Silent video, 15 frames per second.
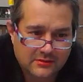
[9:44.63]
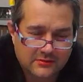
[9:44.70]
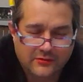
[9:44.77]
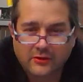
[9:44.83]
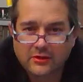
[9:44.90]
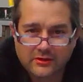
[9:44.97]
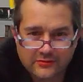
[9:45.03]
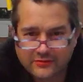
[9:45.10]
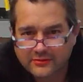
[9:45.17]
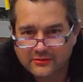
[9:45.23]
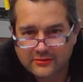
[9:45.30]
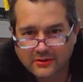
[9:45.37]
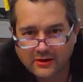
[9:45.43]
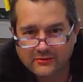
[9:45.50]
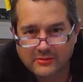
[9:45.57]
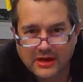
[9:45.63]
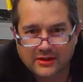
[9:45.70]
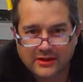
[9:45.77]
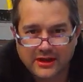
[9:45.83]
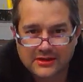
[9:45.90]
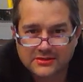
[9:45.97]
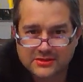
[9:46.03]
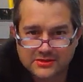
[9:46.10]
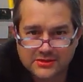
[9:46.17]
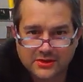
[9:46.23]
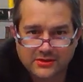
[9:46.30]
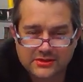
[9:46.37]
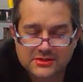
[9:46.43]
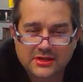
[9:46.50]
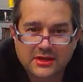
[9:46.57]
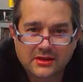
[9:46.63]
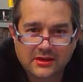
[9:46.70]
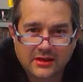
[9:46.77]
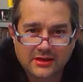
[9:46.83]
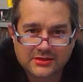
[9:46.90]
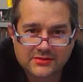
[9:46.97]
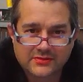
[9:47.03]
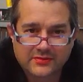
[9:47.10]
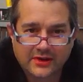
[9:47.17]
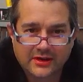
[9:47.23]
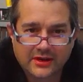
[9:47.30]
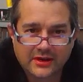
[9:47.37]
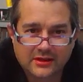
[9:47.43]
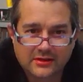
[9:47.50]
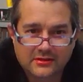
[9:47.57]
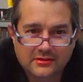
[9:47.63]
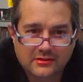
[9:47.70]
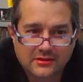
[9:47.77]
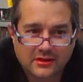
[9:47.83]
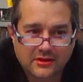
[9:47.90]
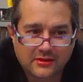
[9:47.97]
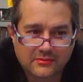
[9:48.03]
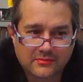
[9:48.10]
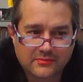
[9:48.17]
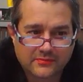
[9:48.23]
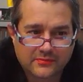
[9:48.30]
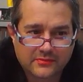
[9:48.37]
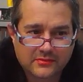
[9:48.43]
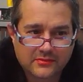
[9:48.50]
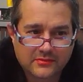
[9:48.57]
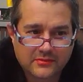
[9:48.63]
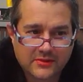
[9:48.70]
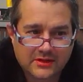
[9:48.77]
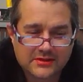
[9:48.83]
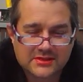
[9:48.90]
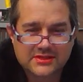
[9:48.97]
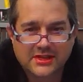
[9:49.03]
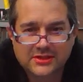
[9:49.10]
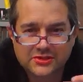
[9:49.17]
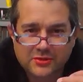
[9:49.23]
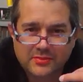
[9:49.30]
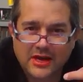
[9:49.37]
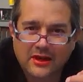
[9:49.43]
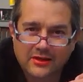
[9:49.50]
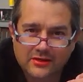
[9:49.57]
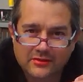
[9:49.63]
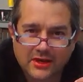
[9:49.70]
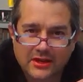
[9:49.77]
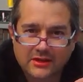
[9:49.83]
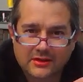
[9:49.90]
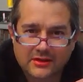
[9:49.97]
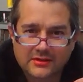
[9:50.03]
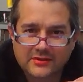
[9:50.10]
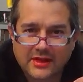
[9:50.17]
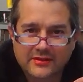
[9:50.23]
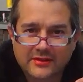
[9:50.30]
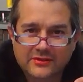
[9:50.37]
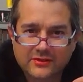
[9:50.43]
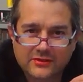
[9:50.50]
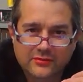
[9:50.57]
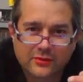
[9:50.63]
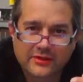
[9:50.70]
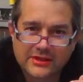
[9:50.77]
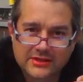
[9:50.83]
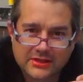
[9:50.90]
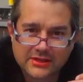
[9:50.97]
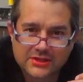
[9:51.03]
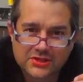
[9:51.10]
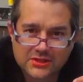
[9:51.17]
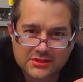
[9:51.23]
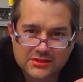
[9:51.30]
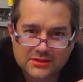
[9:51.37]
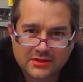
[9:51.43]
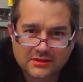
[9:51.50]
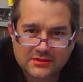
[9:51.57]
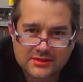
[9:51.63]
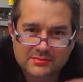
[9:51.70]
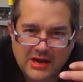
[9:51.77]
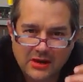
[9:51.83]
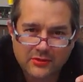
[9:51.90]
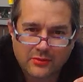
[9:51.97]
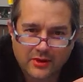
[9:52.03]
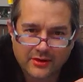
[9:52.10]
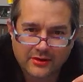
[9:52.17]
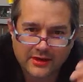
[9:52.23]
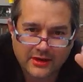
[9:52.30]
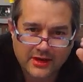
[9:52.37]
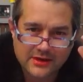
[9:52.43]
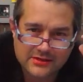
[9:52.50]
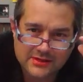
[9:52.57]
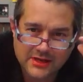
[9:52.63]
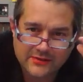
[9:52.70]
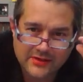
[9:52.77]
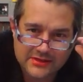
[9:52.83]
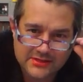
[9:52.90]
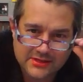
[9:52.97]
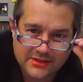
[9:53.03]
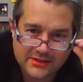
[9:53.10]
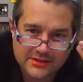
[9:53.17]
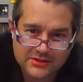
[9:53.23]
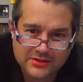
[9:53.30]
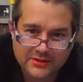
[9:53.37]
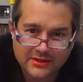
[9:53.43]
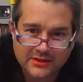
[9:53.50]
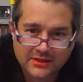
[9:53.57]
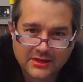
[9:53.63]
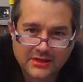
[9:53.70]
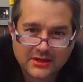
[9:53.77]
full of malic acid. So it's very it stings your palate, right? And it's really delicious. It's mouth-watering. It has a lot of acidity to it.